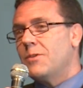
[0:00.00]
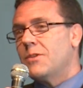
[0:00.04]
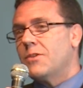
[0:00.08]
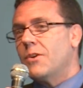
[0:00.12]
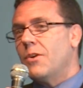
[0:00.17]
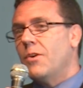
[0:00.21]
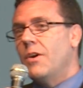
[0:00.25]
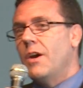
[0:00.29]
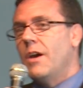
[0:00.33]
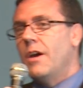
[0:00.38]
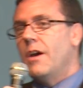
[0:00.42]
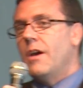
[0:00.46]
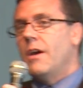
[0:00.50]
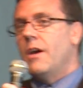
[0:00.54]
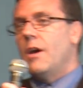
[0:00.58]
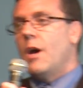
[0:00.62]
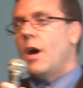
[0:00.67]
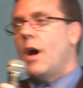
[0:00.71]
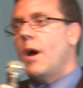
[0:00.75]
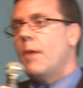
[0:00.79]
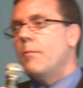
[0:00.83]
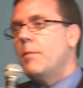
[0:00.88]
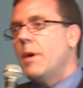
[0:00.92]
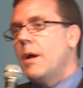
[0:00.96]
So,
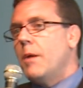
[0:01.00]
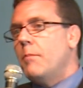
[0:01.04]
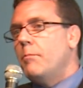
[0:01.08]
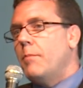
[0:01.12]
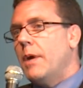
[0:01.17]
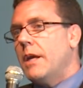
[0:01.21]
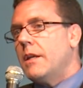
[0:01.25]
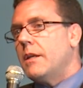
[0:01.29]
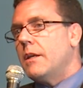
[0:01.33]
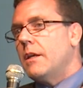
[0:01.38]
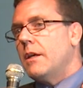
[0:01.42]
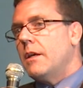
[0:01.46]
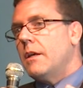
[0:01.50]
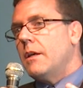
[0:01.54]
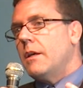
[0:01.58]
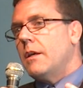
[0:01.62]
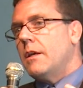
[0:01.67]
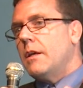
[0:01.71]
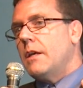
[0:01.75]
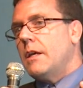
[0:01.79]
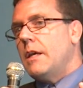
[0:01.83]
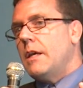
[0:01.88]
but